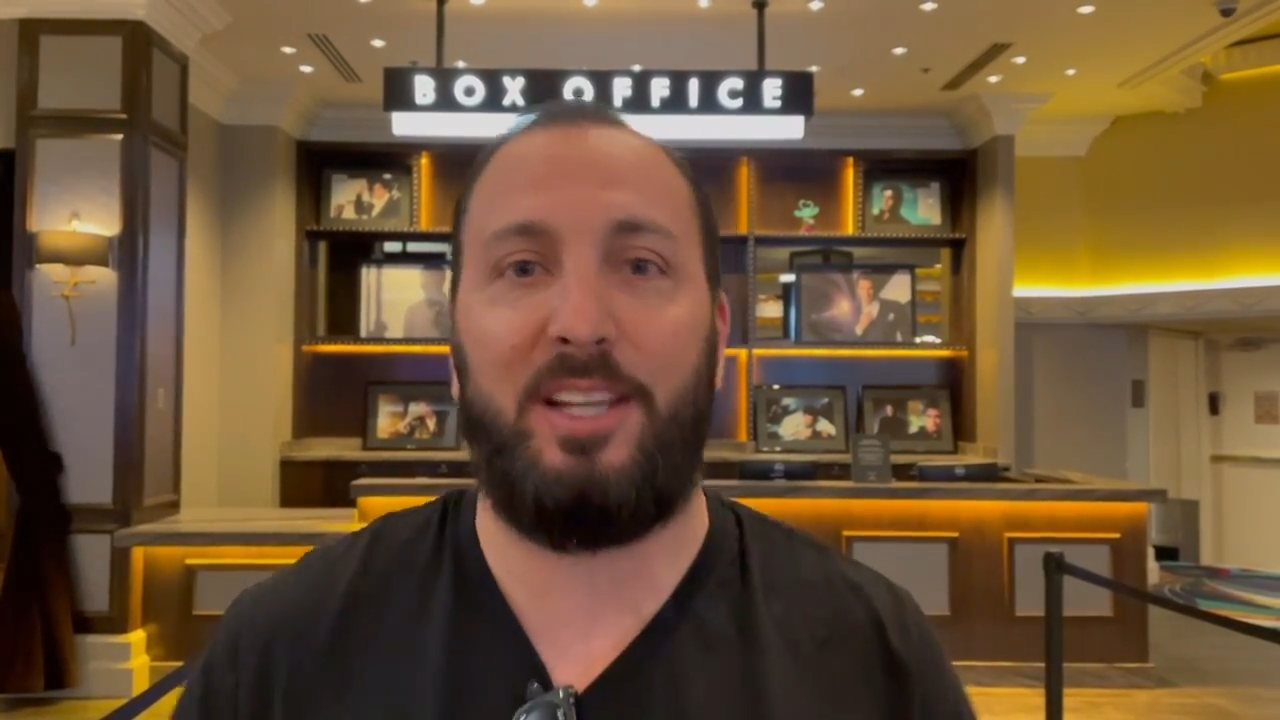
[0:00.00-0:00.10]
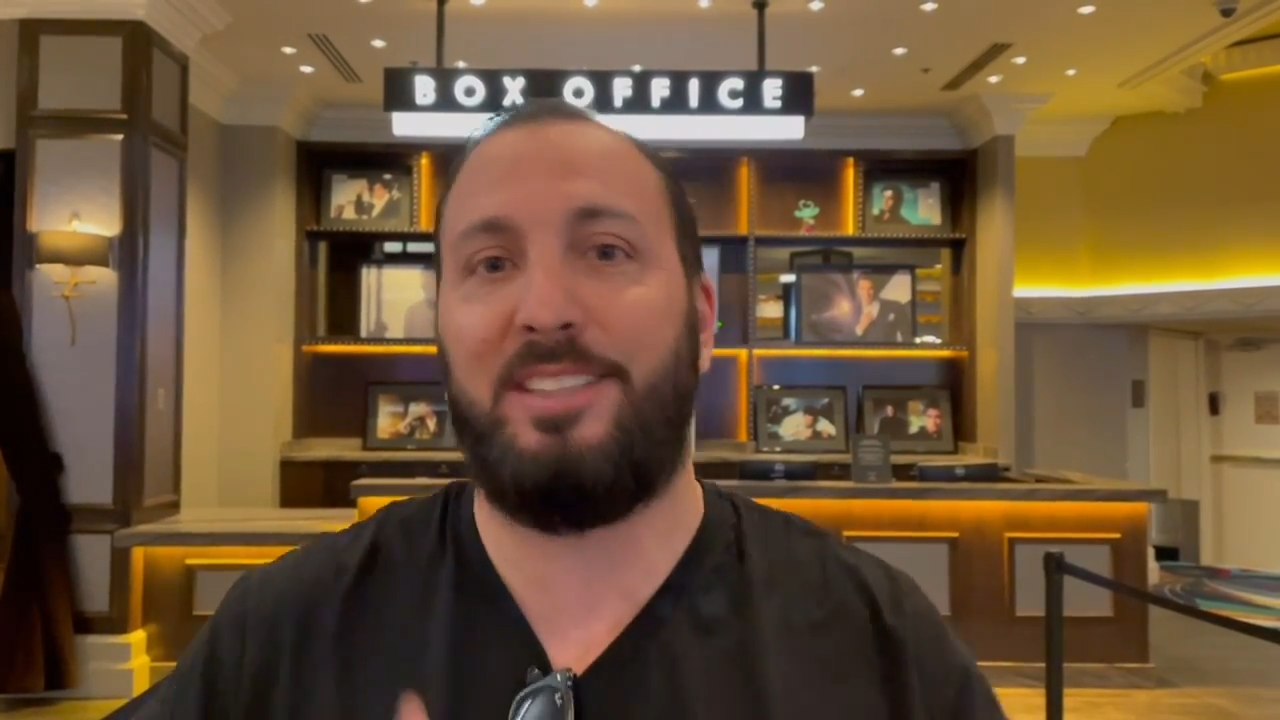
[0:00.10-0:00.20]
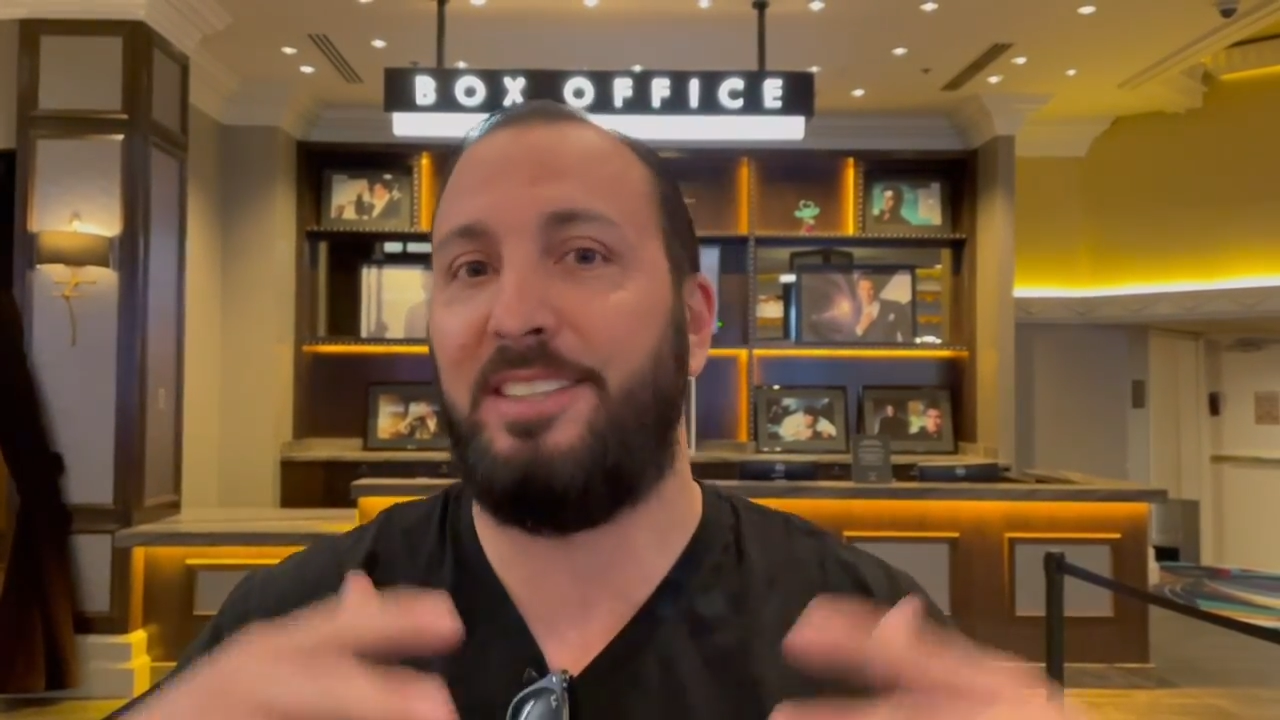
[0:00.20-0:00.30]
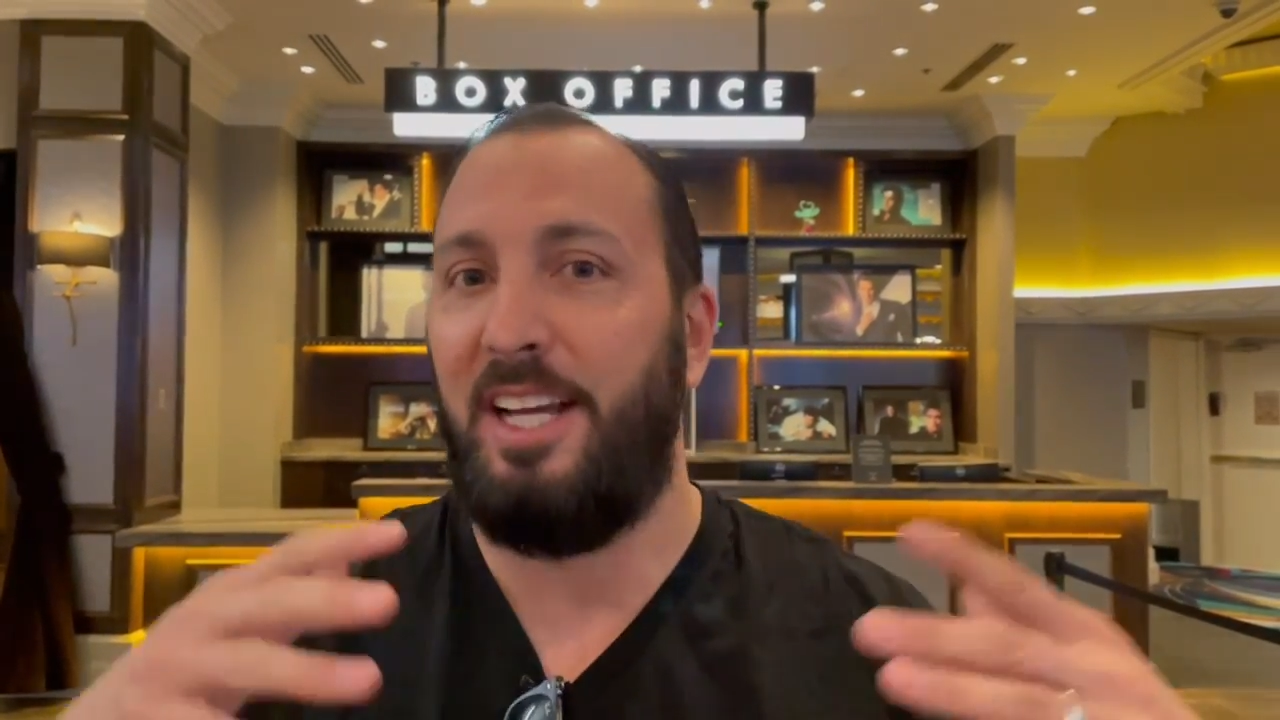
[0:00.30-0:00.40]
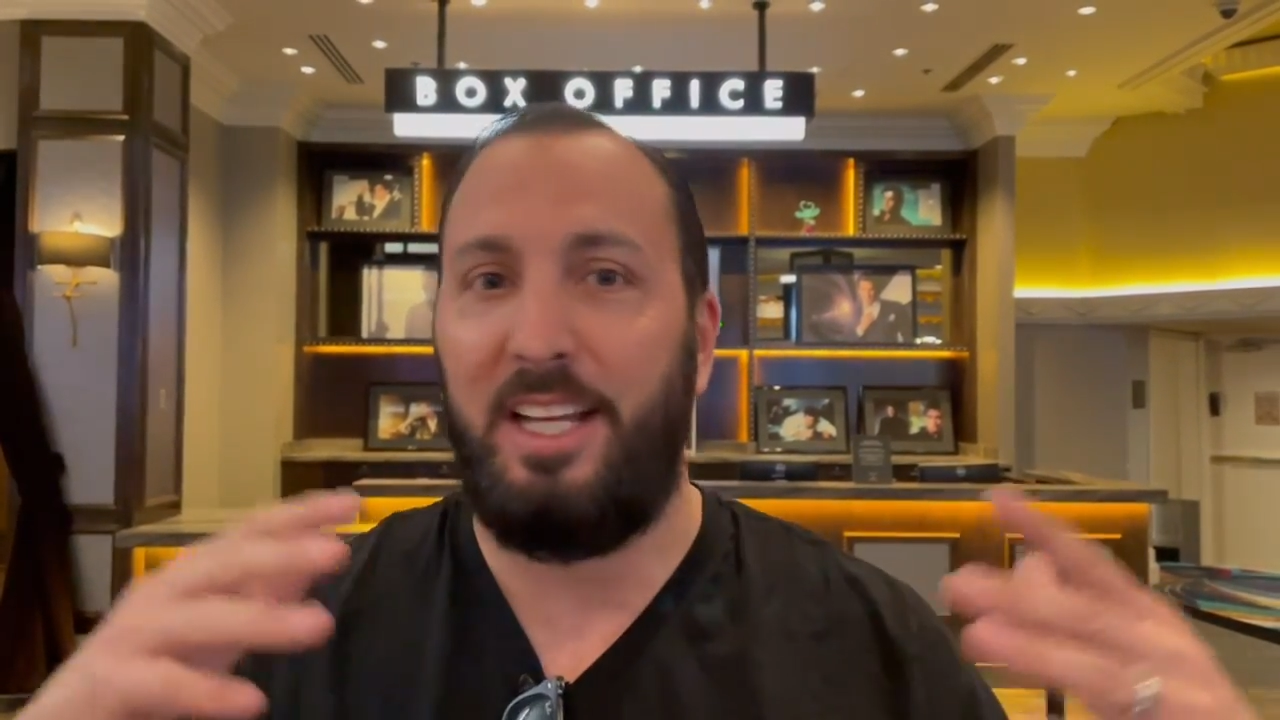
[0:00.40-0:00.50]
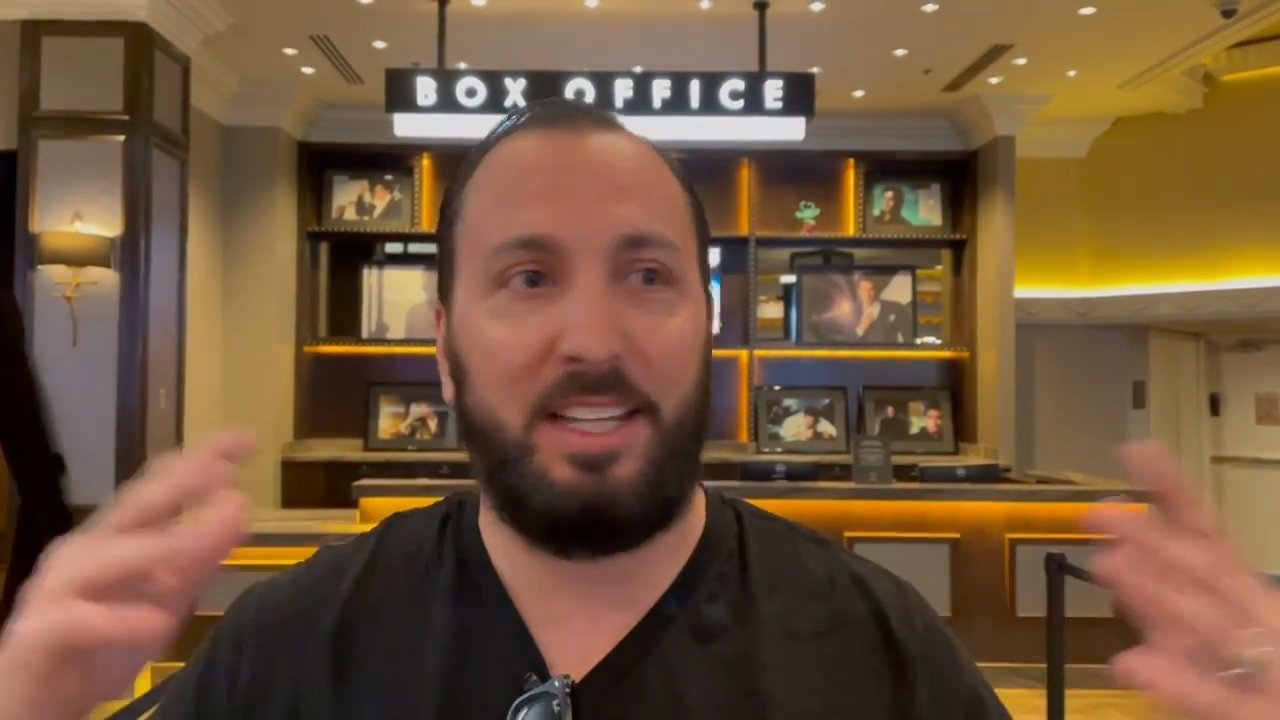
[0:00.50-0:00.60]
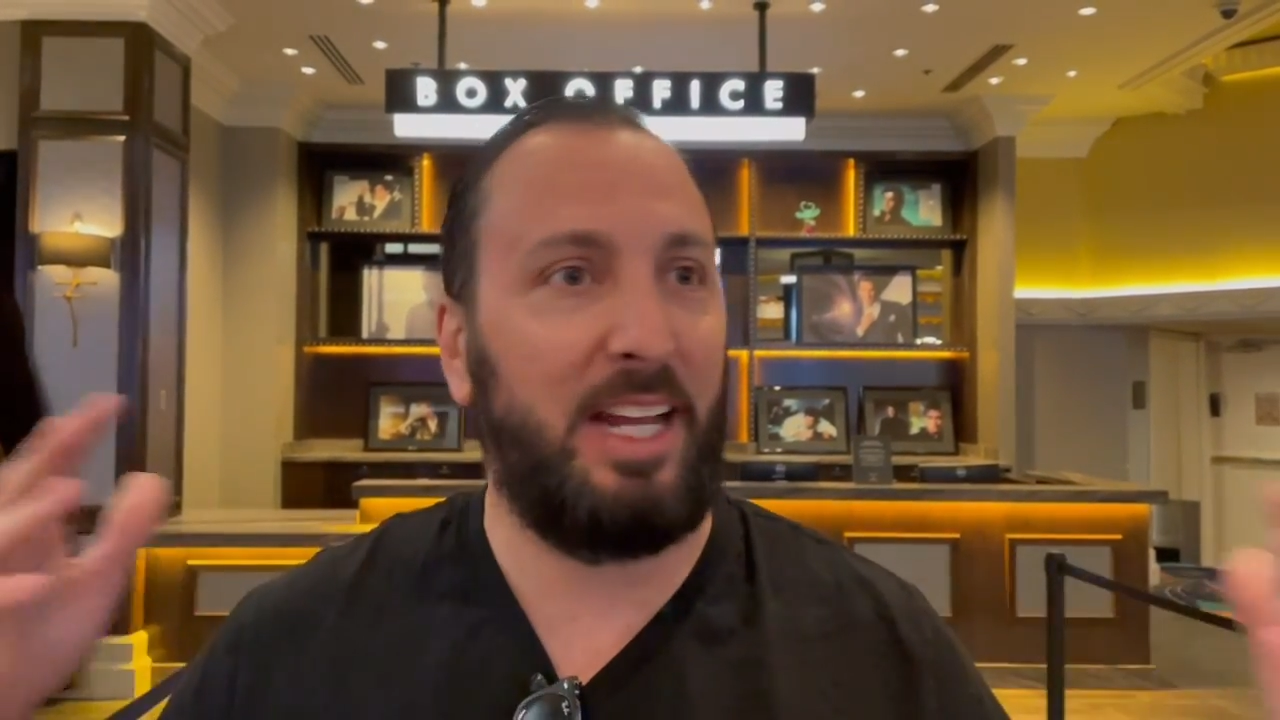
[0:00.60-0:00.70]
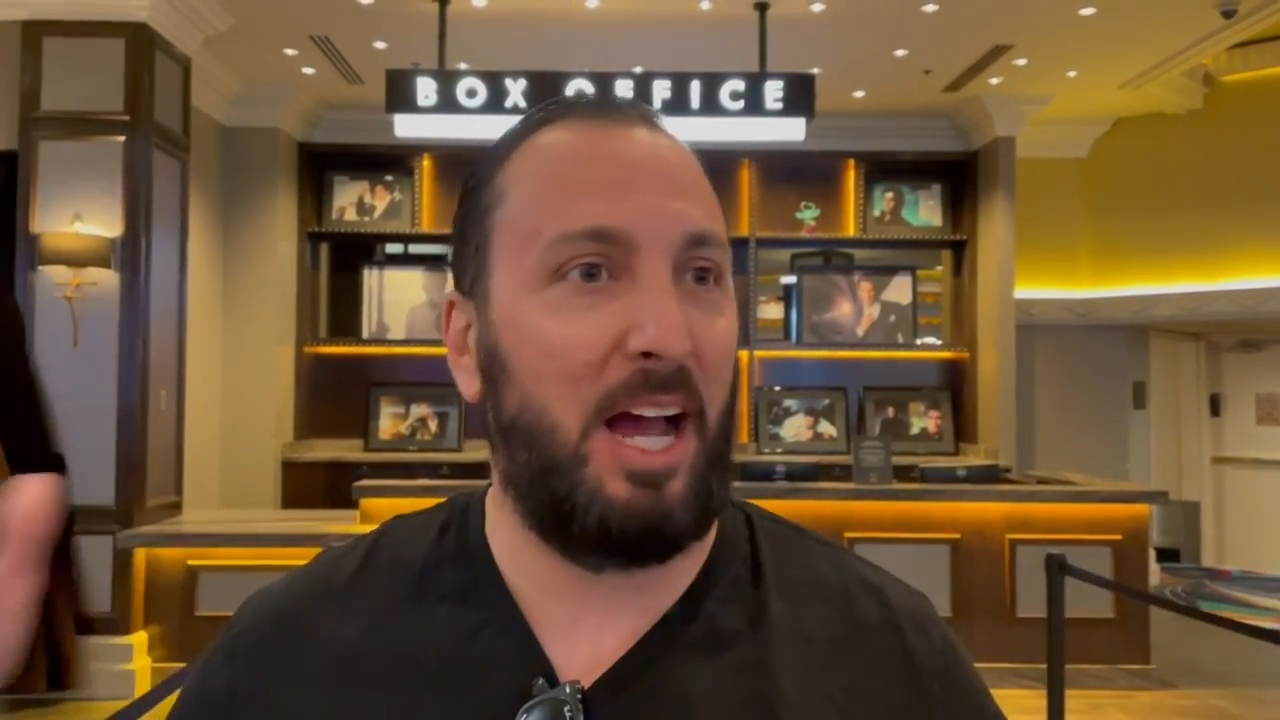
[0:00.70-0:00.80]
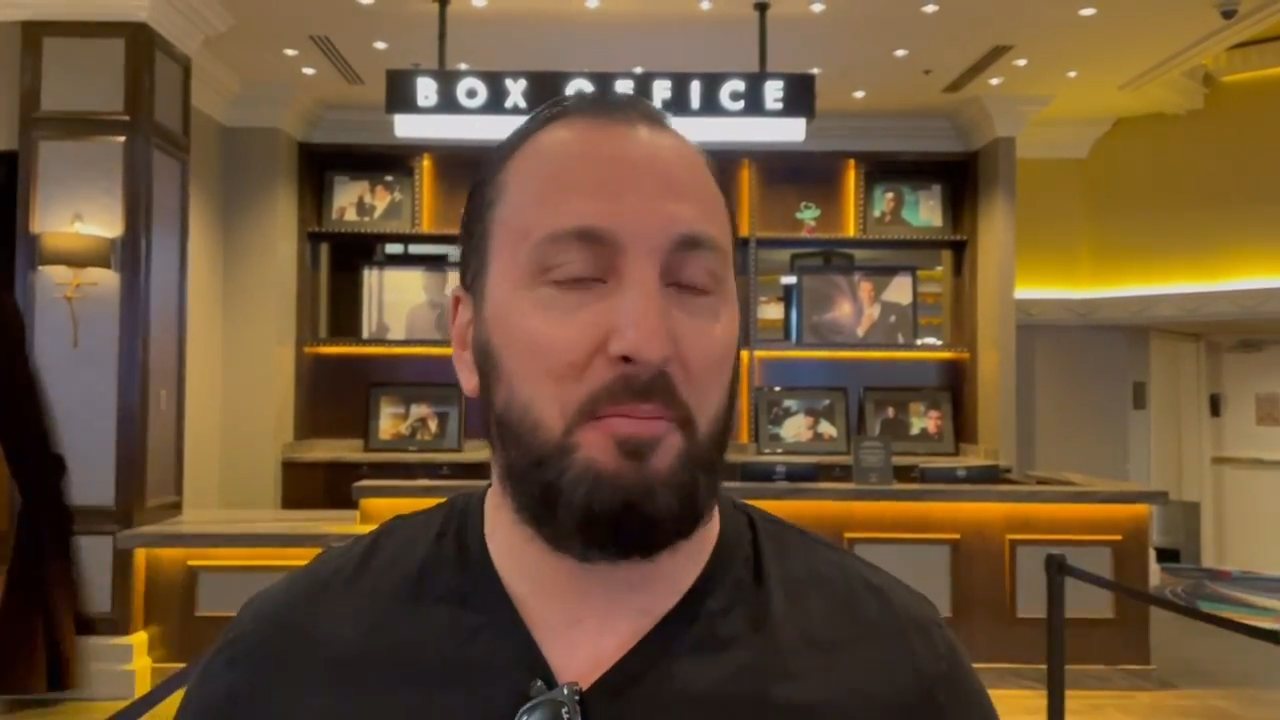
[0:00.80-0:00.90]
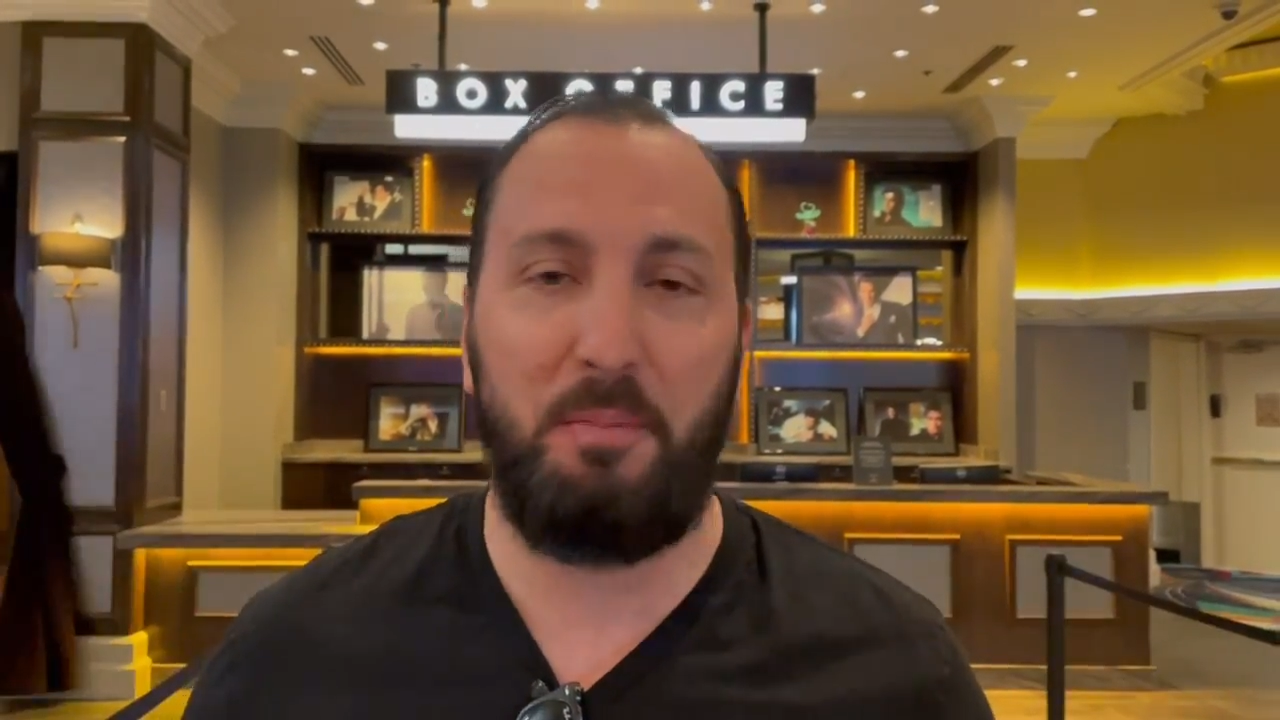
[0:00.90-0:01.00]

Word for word: his, they got